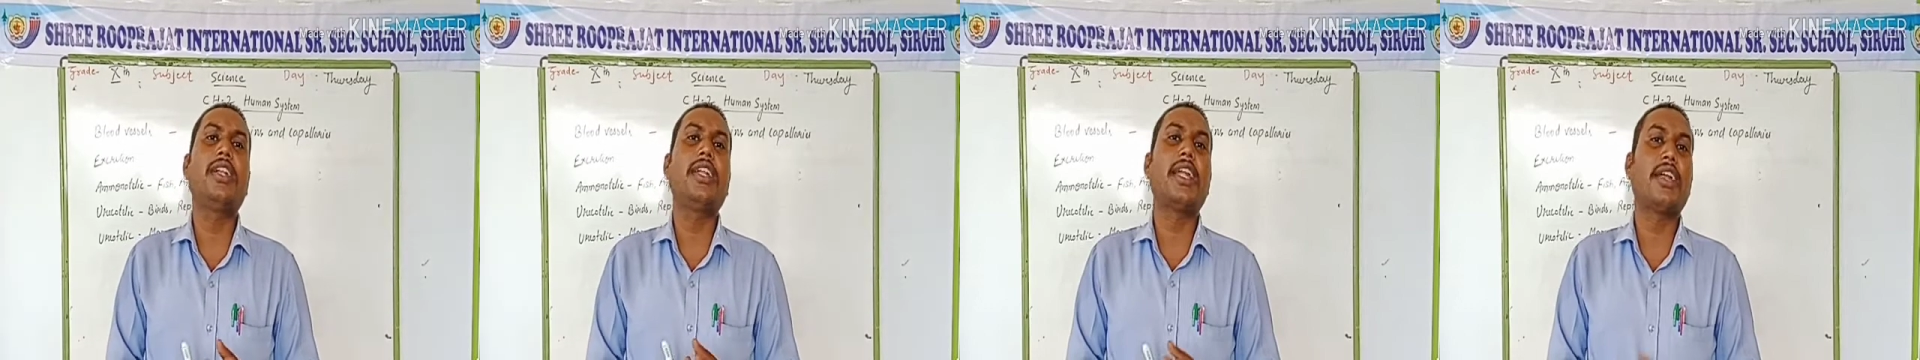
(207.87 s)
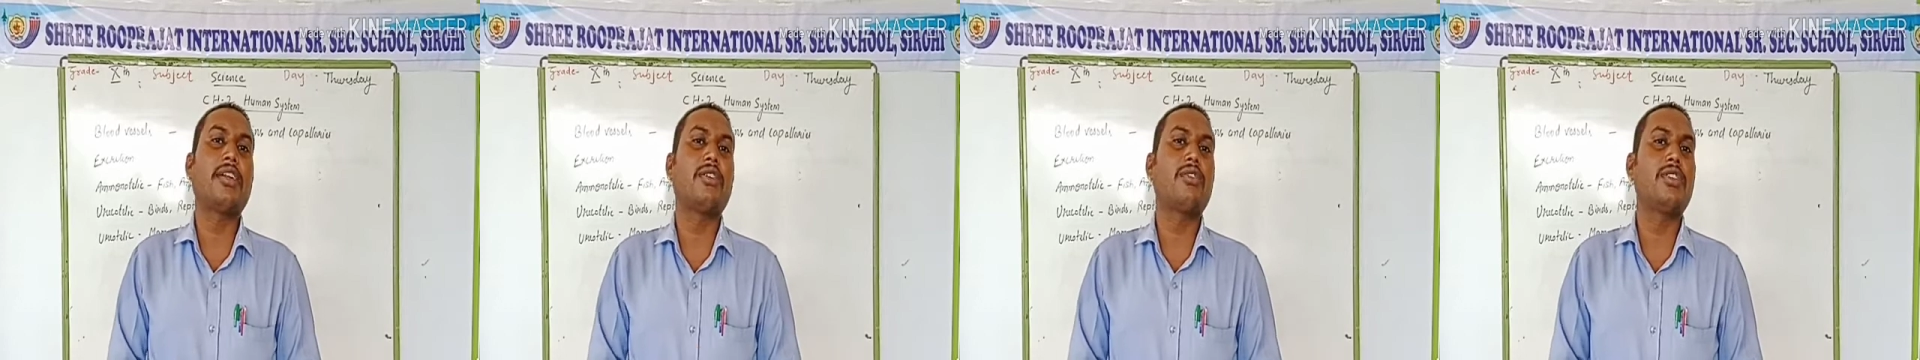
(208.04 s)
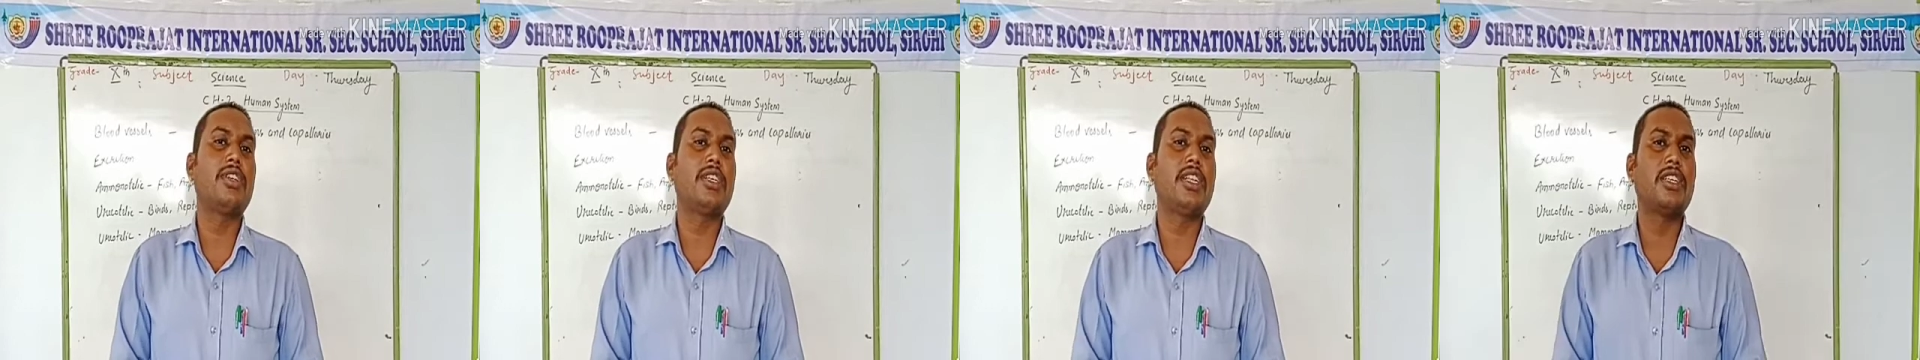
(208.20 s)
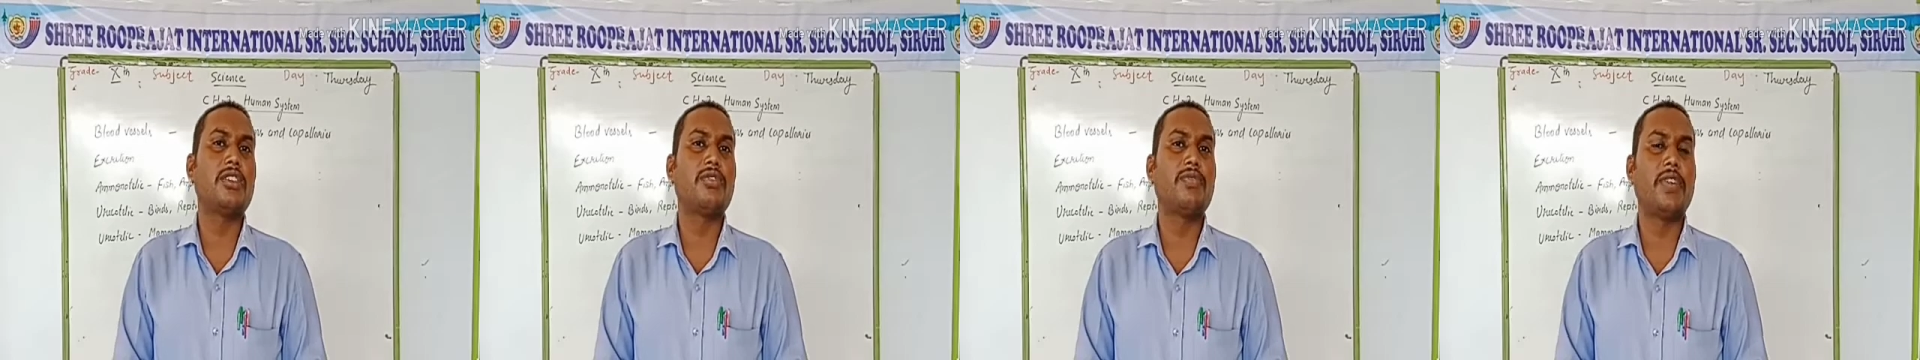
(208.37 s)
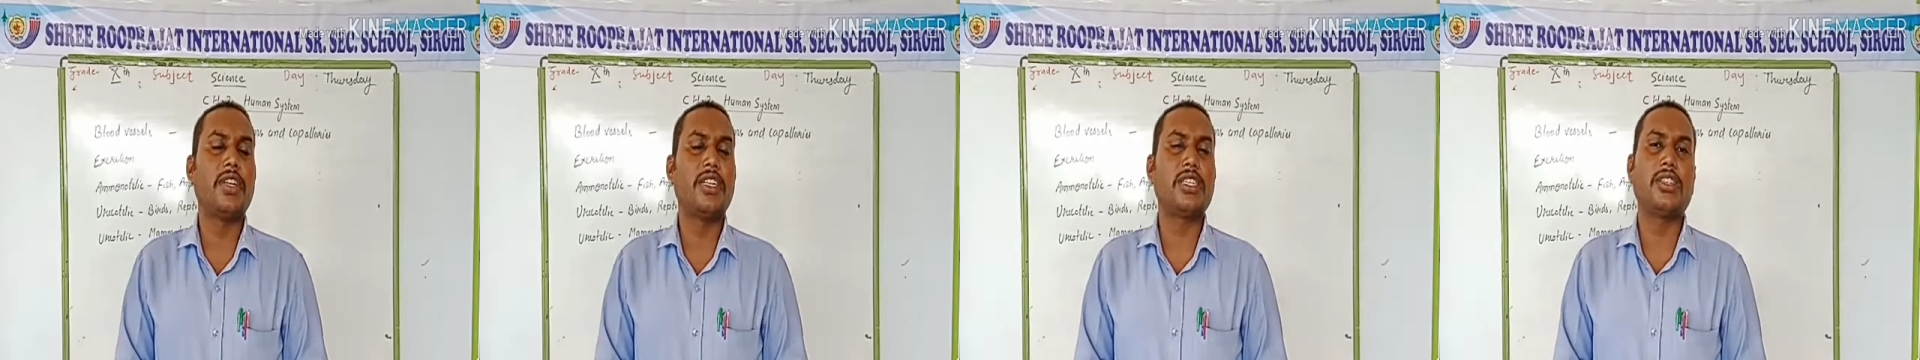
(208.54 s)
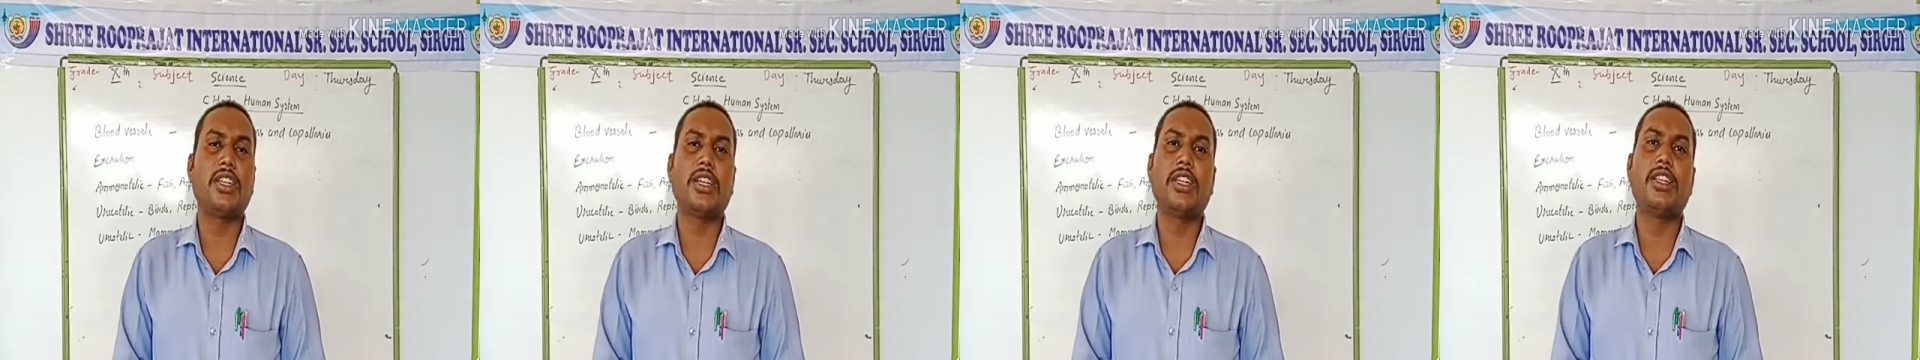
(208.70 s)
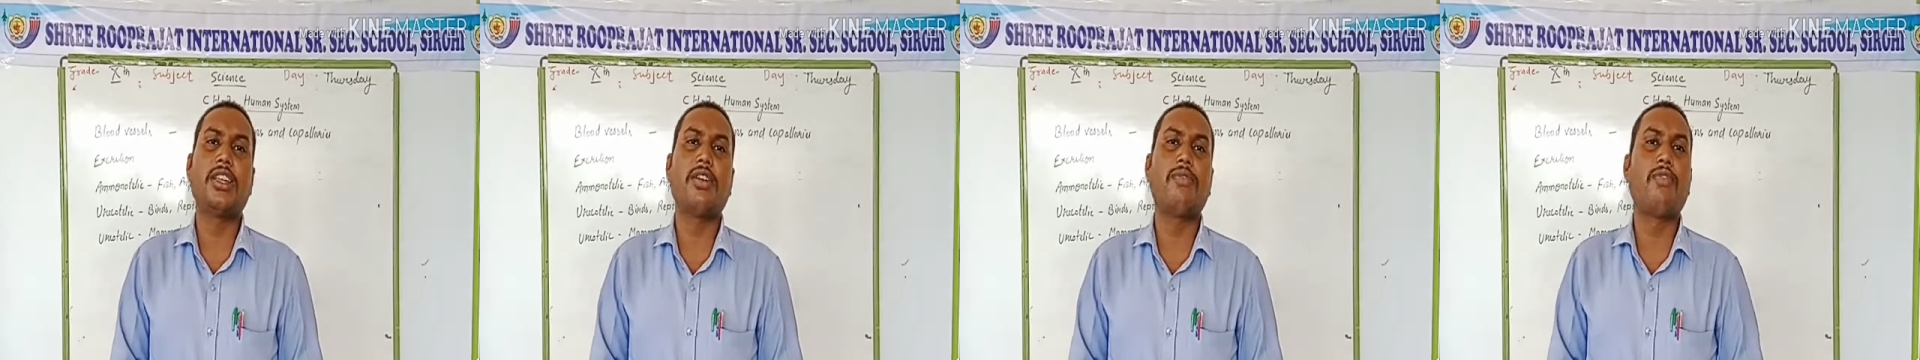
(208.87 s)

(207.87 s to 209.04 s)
nitrogenous waste in the